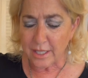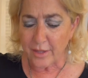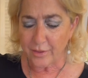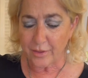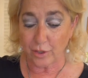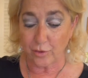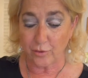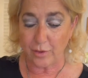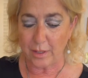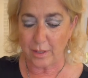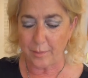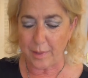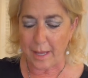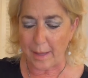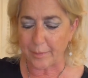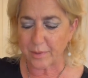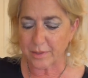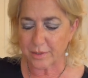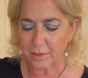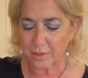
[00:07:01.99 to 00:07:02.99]
The green
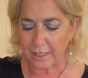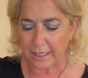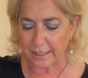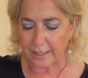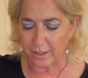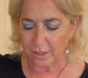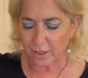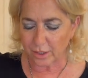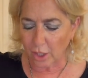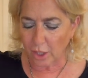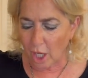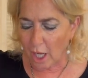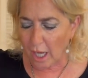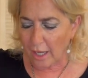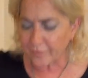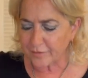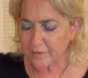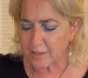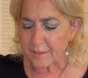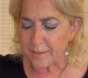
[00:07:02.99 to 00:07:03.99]
peppers are getting
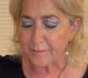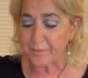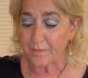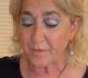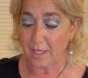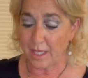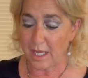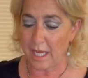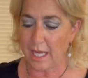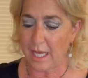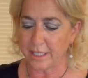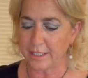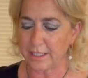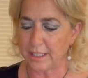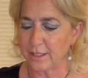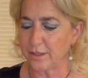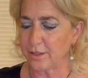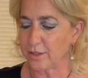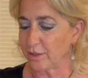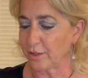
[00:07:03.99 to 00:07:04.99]
soft. The
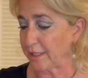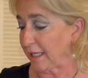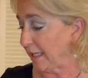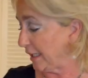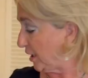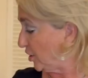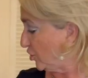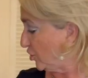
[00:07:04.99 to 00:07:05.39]
onions are getting